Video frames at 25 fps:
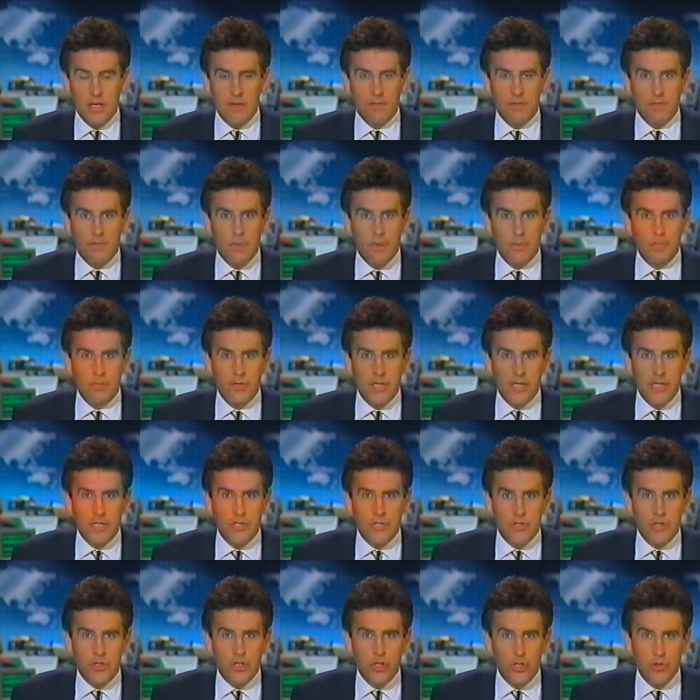gear from a
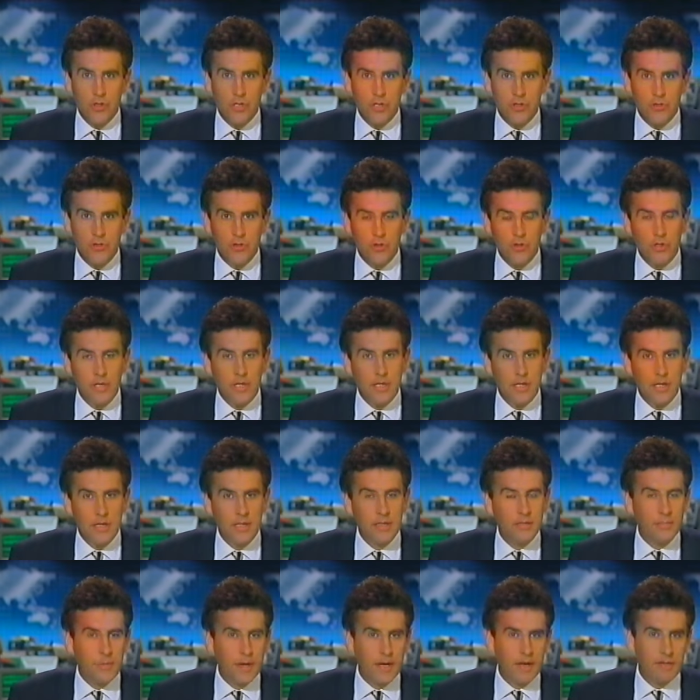British tuna trawler
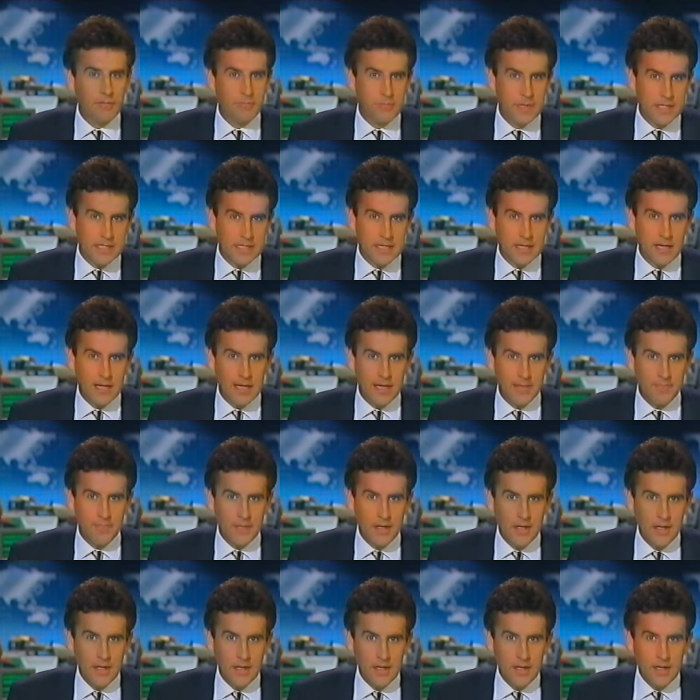in the Bay of Biscay.
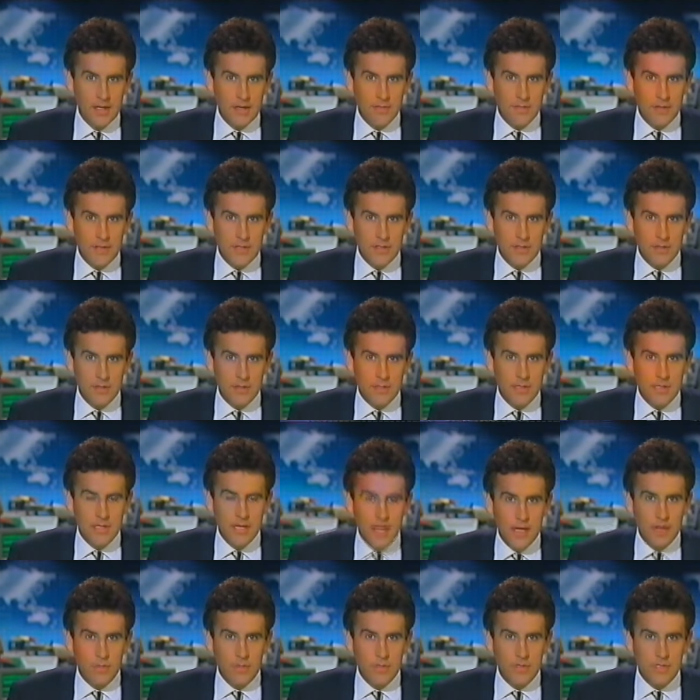Officials
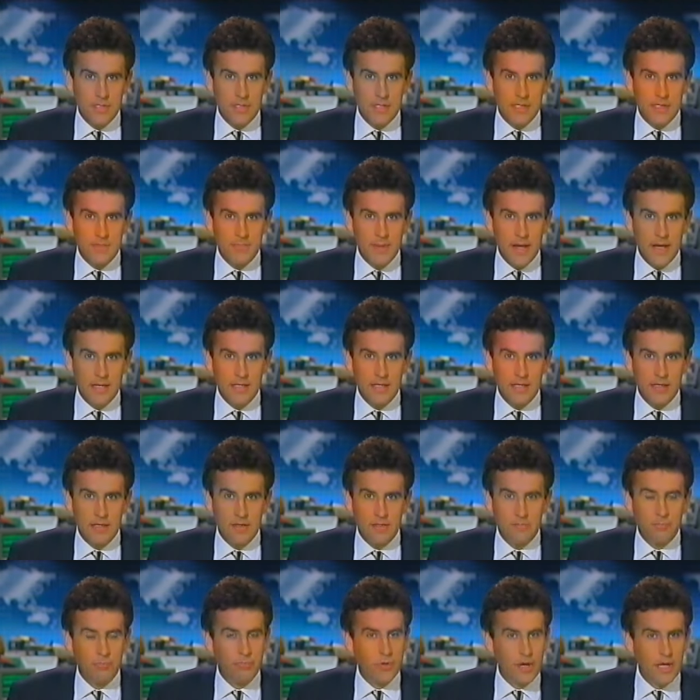say it was
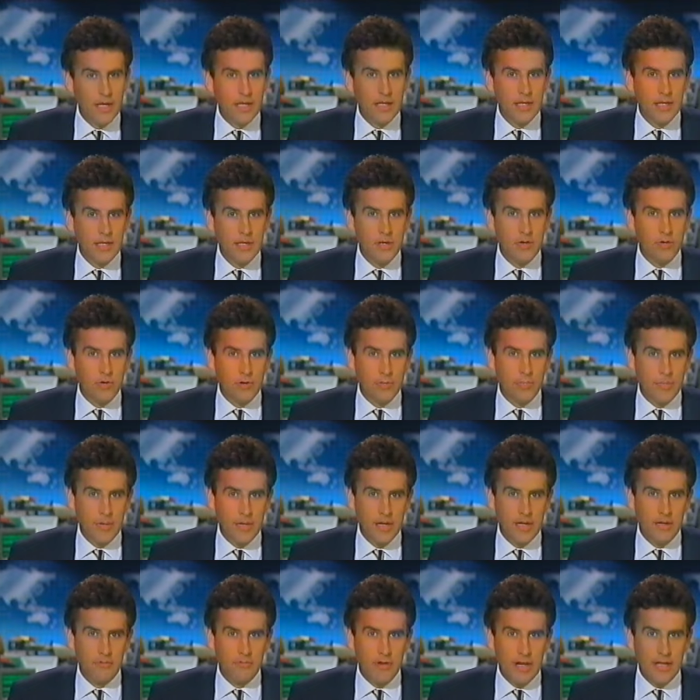suspected of breaking
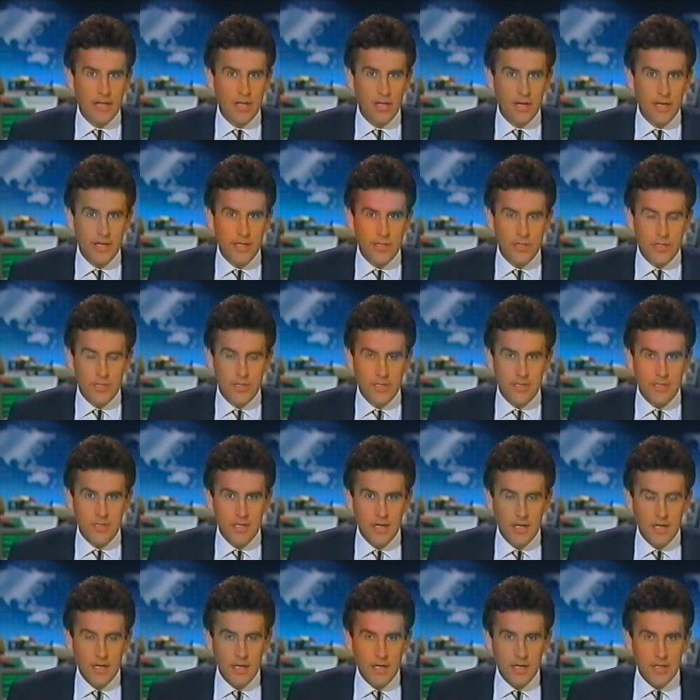European
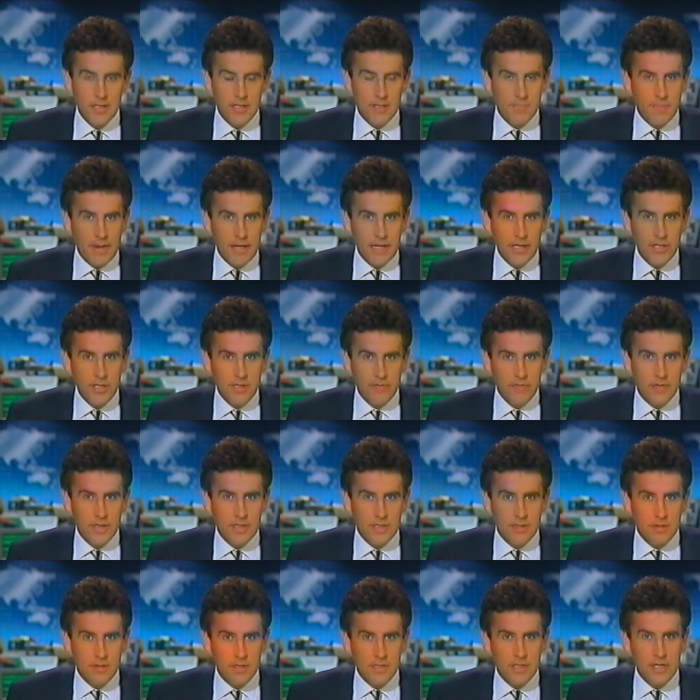regulations. Spanish
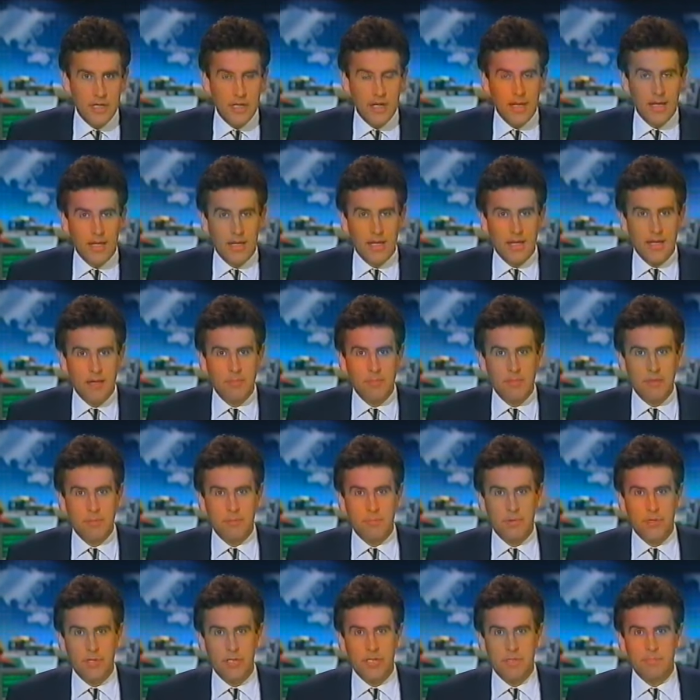officials today claimed
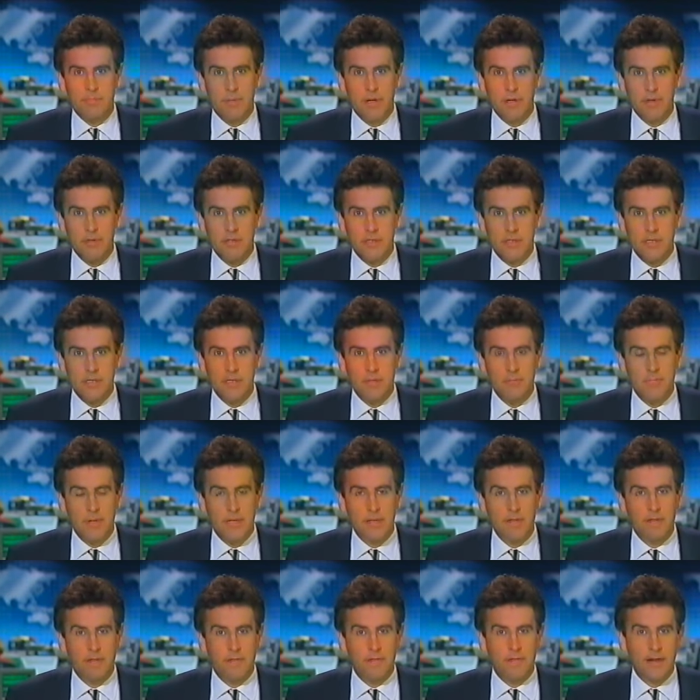that British boats had
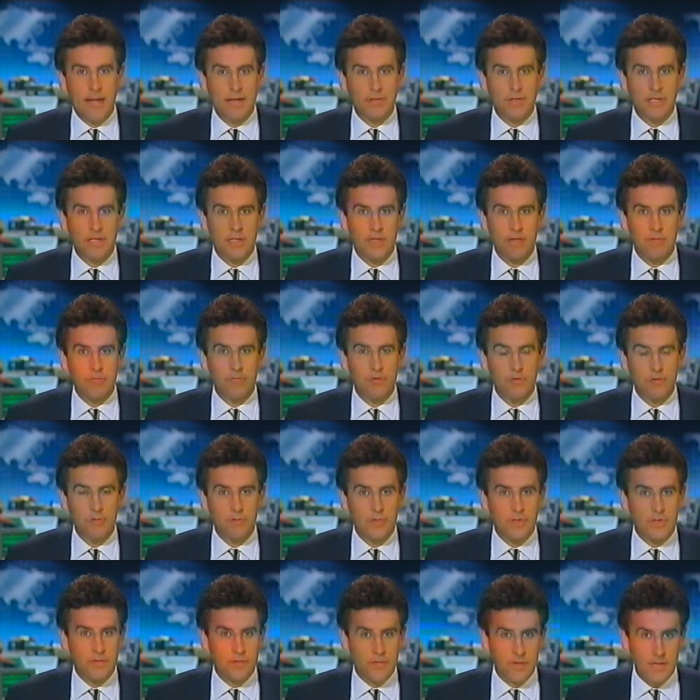been flouting the
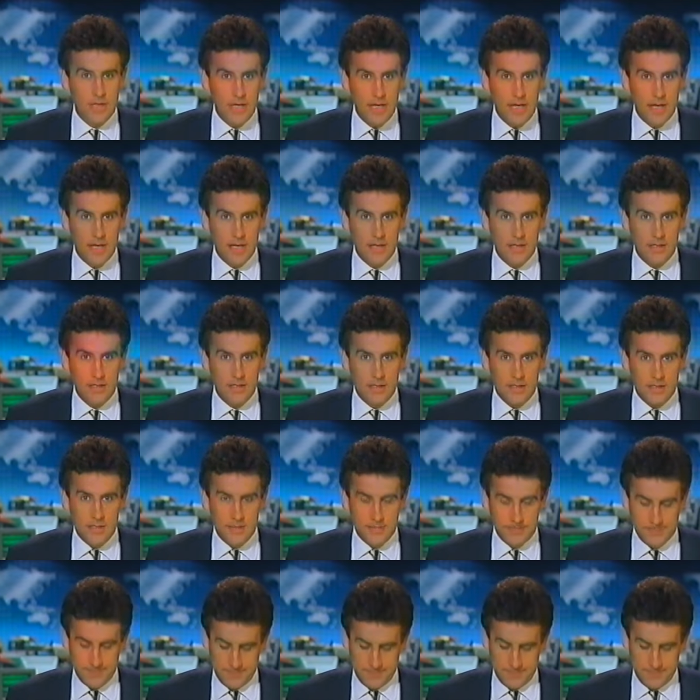rules for years.